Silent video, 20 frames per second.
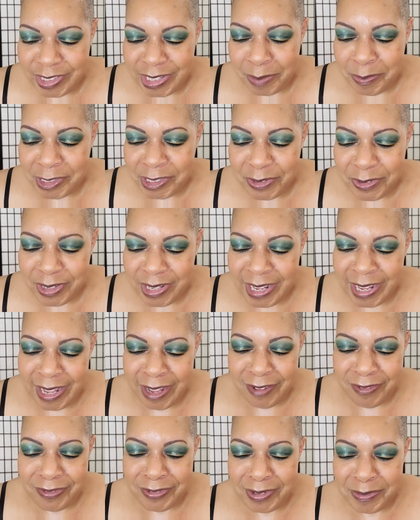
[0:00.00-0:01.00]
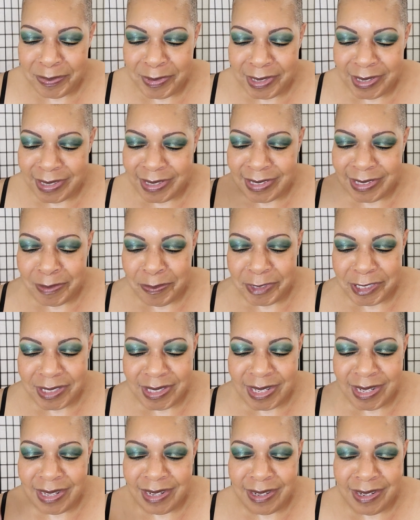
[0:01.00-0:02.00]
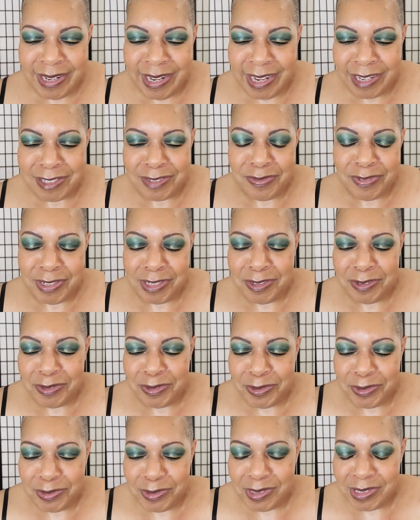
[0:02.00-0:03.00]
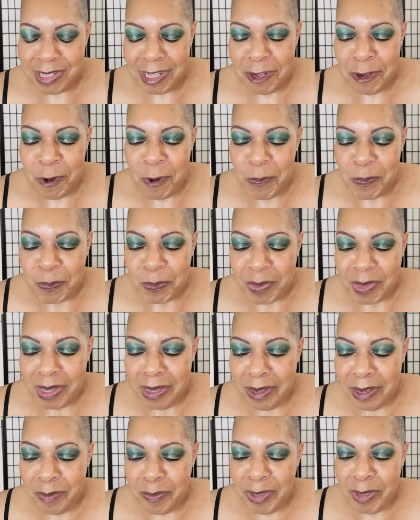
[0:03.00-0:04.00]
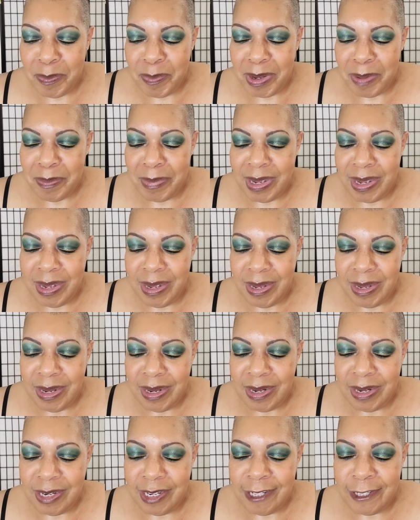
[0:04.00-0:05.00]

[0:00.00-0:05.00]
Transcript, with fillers: and I'm still laughing because I'm just thinking of Loc's videos um, in my mind.